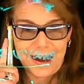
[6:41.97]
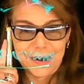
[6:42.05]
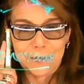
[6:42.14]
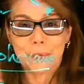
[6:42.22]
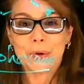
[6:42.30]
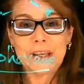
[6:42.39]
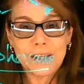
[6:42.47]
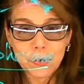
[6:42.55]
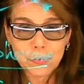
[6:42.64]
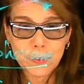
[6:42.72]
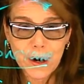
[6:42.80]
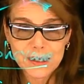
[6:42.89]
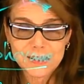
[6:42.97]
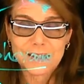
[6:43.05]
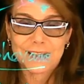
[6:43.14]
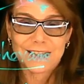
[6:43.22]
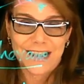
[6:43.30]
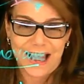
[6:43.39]
We need to practice
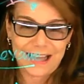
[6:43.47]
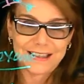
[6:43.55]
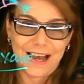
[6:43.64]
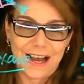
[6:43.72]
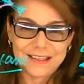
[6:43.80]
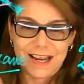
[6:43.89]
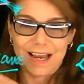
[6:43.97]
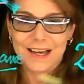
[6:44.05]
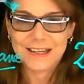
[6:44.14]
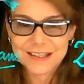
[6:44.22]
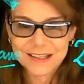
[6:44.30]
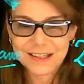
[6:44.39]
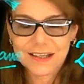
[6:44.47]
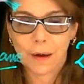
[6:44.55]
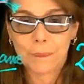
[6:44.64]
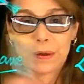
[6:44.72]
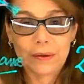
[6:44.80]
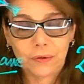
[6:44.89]
a lot this topic,
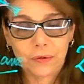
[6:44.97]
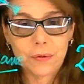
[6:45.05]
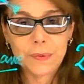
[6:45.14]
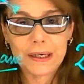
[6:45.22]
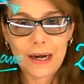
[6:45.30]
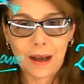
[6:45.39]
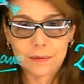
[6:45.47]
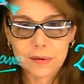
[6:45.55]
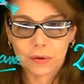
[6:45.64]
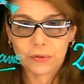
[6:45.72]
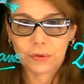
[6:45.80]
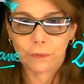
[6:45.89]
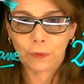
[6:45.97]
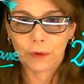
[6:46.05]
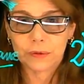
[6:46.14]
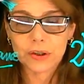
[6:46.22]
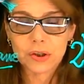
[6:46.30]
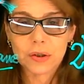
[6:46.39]
determining absolute
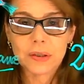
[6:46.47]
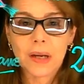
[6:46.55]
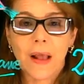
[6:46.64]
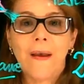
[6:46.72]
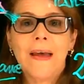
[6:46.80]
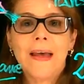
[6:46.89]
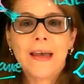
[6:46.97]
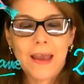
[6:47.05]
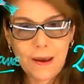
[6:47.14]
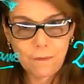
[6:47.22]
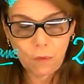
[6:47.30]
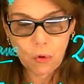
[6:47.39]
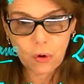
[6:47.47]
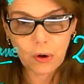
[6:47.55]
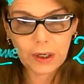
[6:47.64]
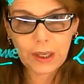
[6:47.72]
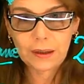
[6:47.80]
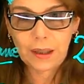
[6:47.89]
configurations, and work a
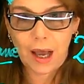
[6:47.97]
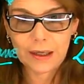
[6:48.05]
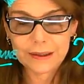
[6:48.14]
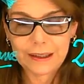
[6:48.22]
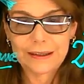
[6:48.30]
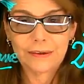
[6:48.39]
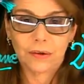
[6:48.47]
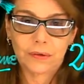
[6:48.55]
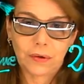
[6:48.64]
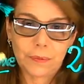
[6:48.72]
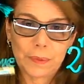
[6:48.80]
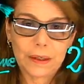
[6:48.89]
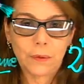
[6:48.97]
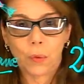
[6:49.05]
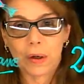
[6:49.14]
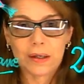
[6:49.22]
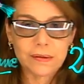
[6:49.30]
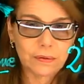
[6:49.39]
lot in determining what
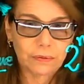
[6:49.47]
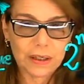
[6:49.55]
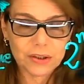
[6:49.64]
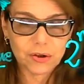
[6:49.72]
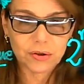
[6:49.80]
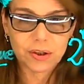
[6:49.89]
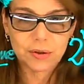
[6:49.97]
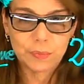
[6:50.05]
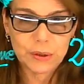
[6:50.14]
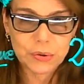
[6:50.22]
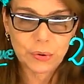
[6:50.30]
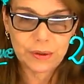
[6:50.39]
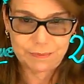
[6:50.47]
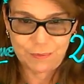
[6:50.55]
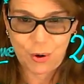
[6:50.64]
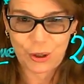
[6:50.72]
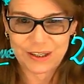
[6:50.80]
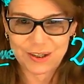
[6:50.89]
is the relationship between
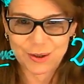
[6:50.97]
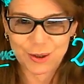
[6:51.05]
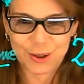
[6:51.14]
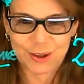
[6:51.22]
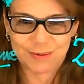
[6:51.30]
molecules.